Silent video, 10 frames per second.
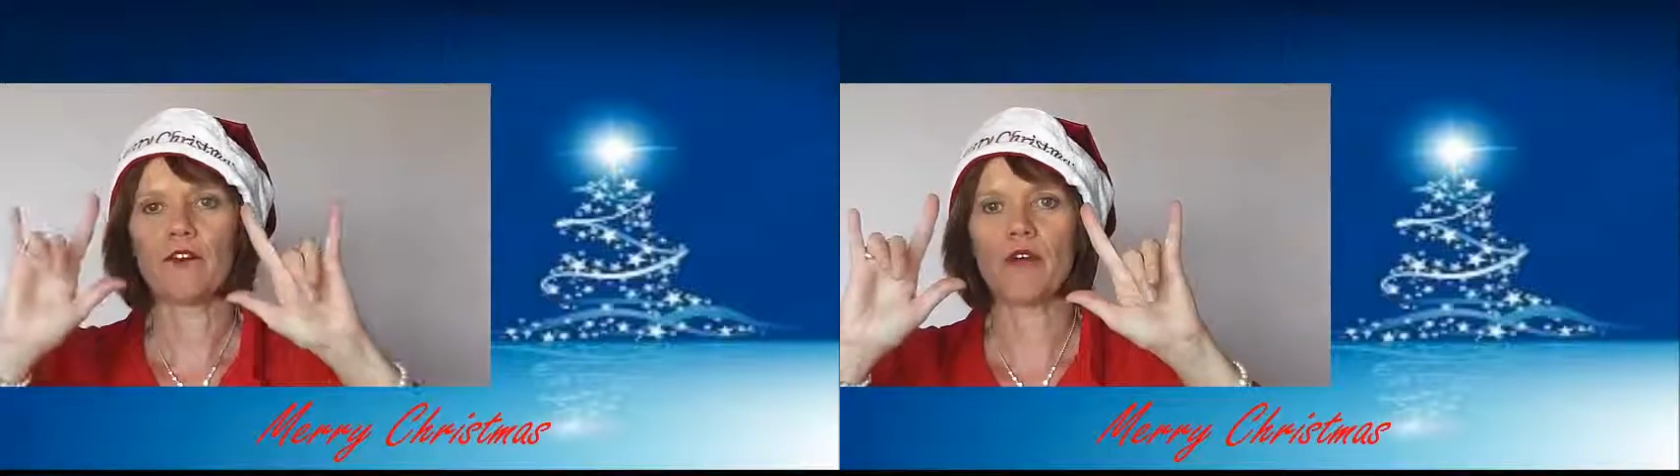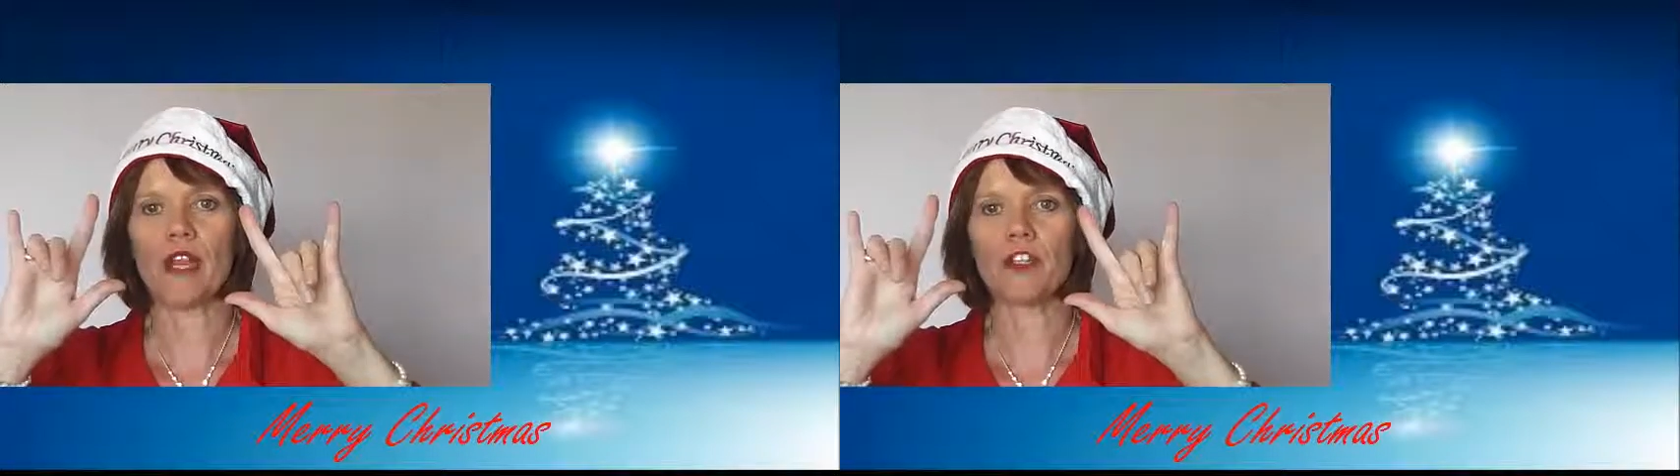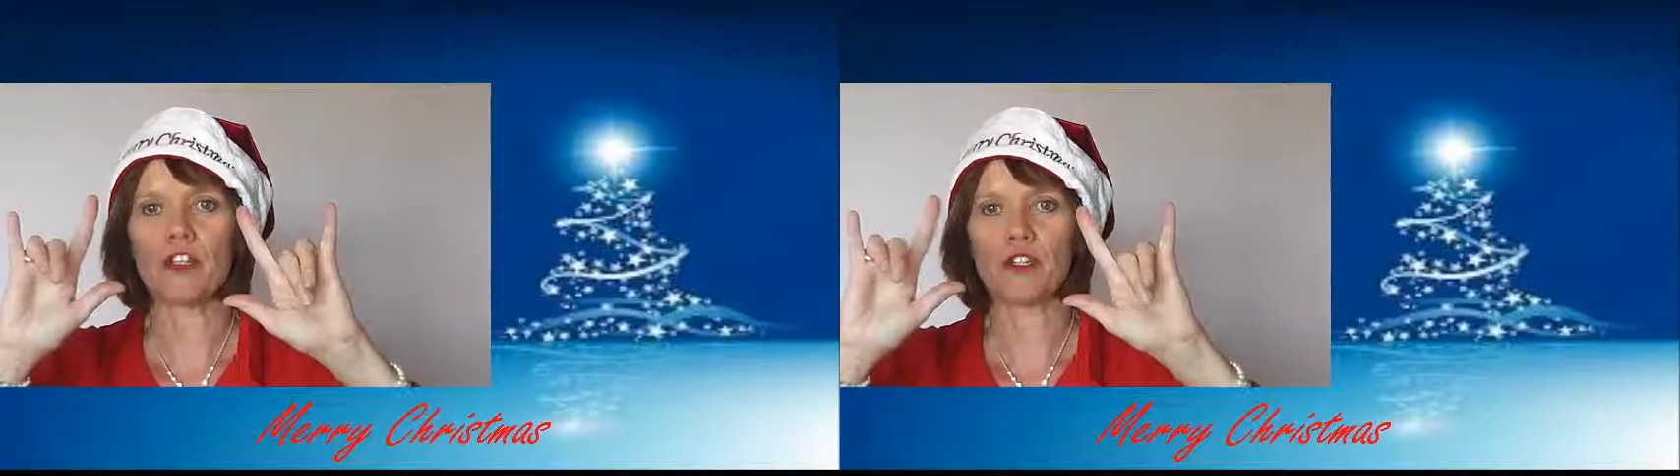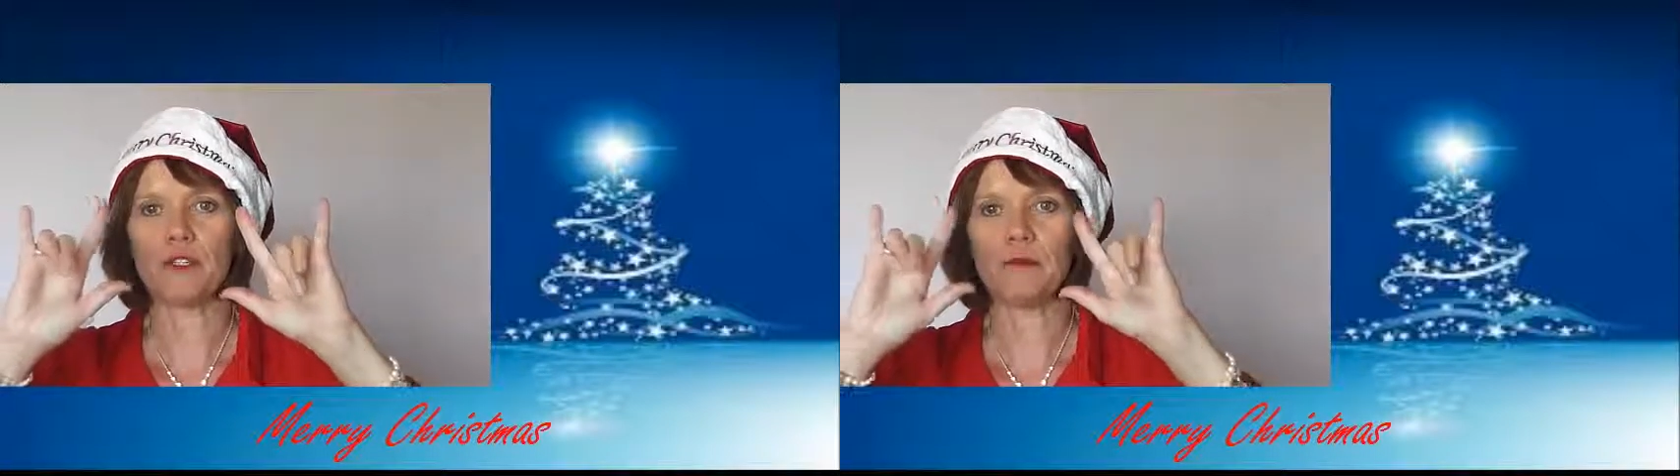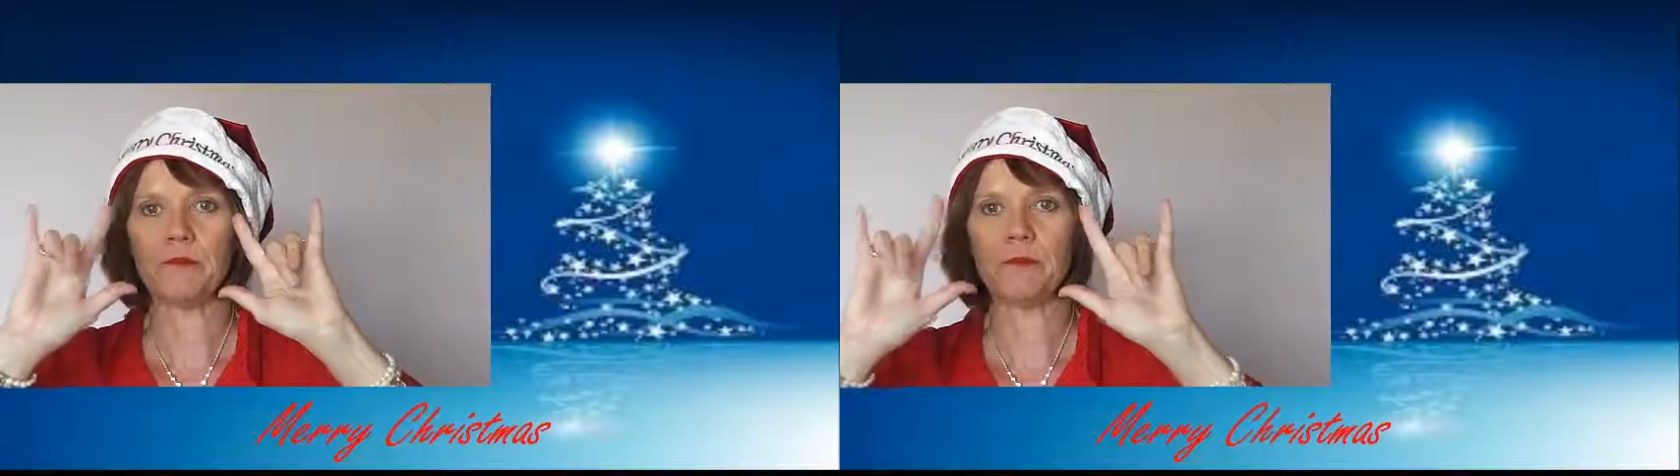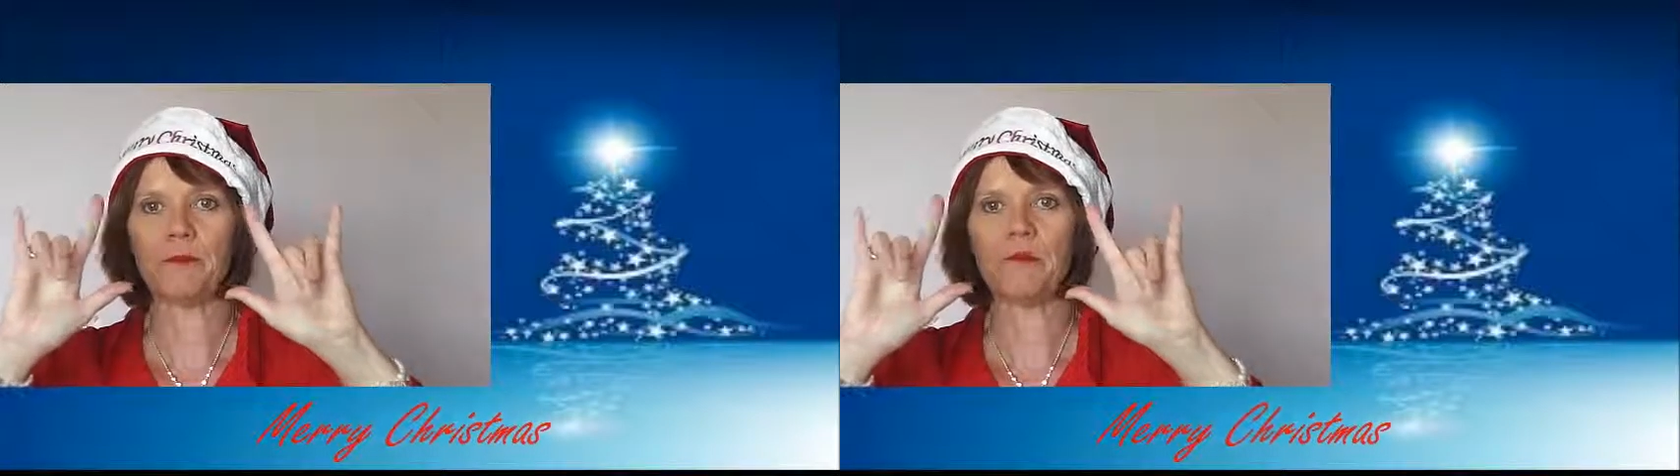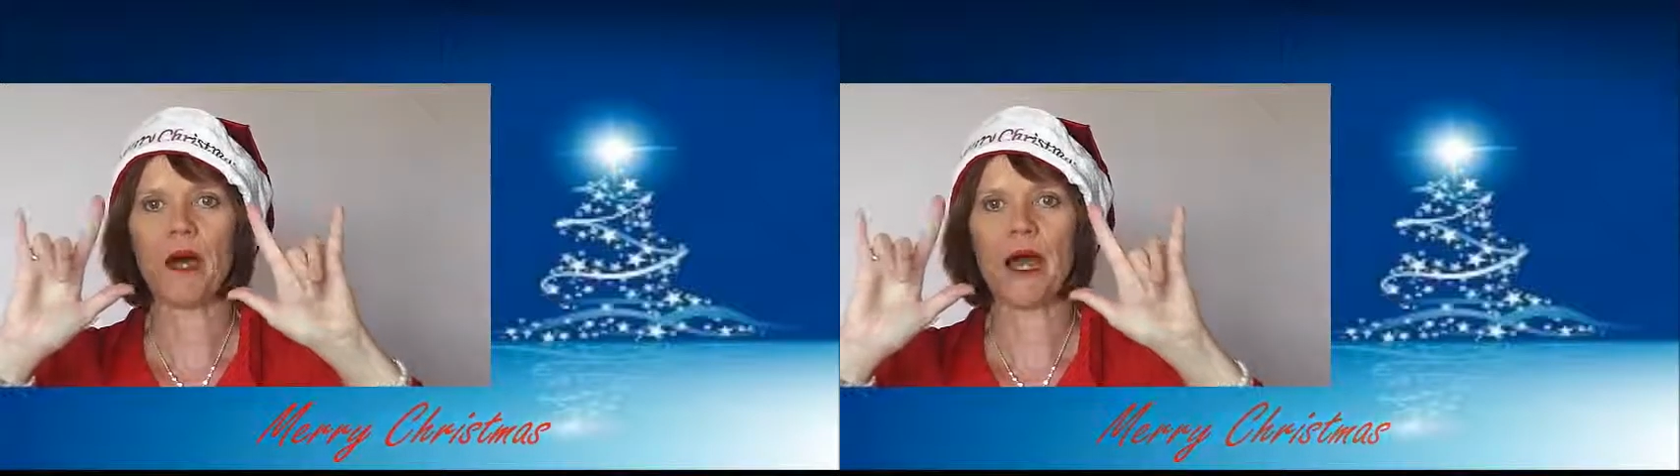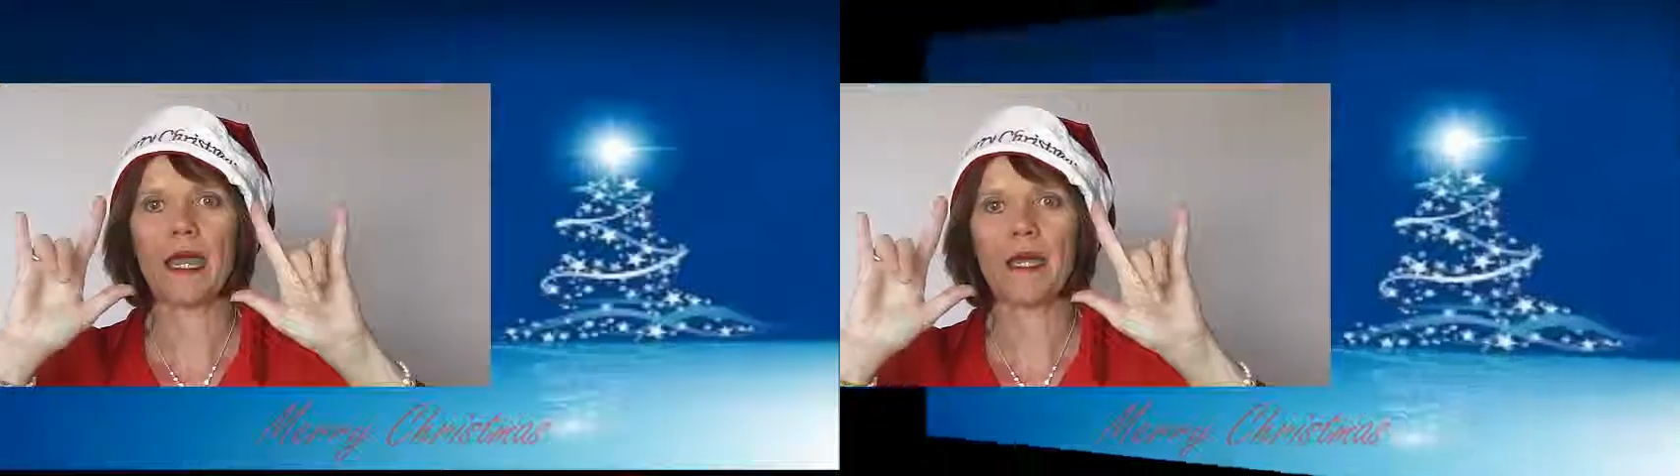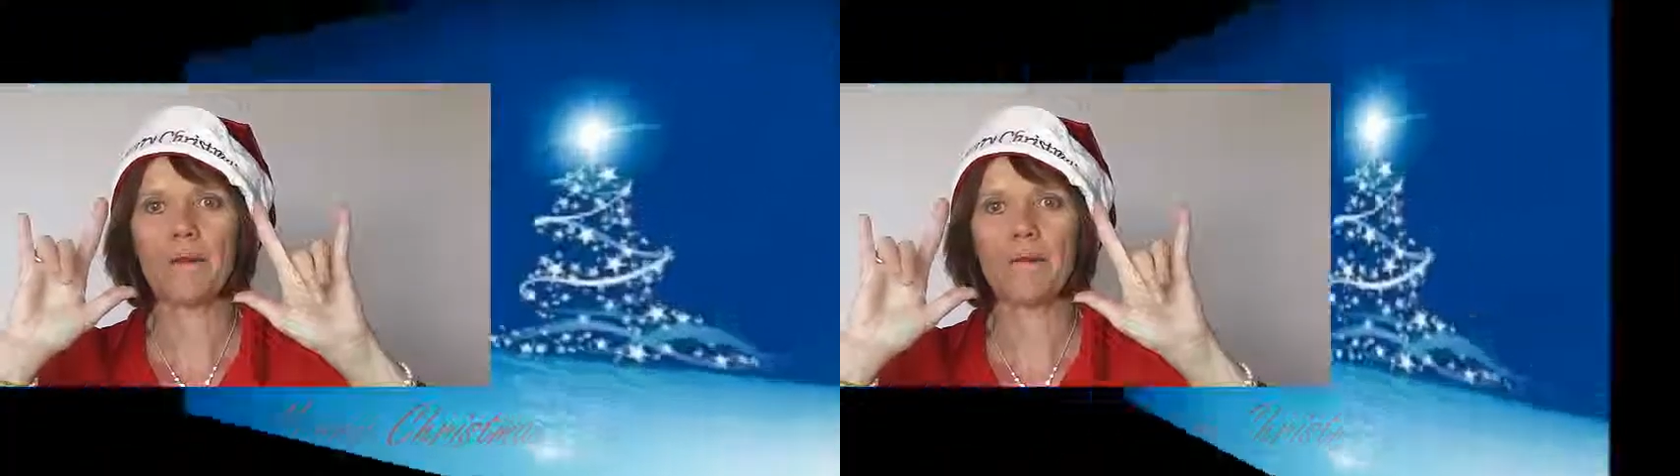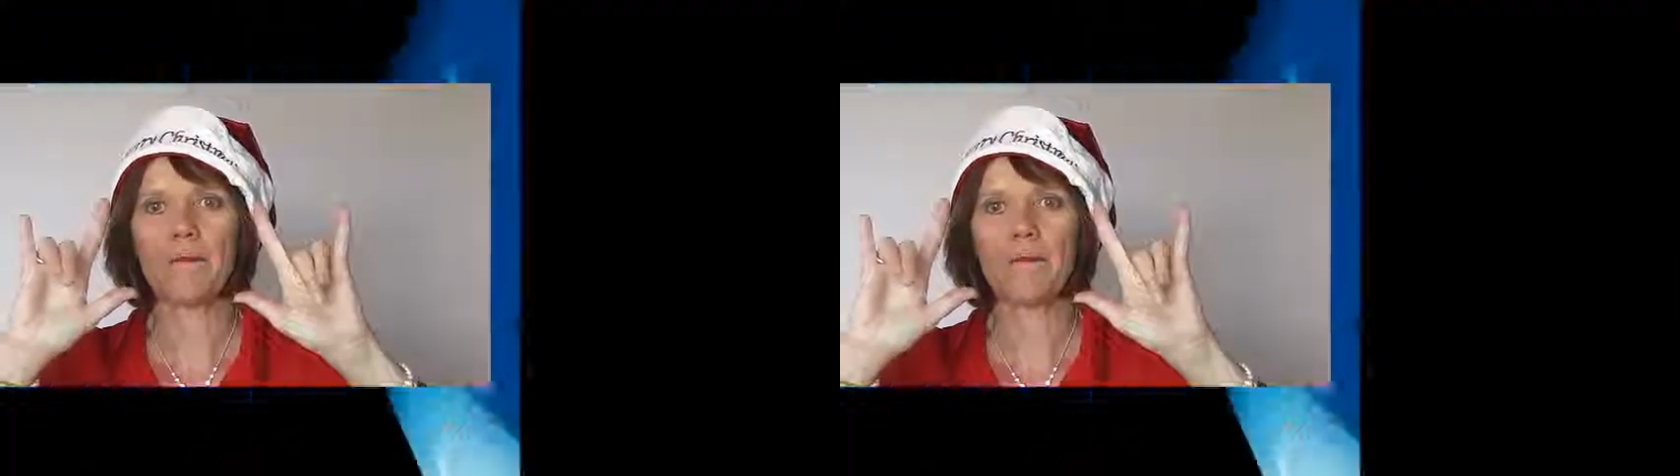gratitude. Bye.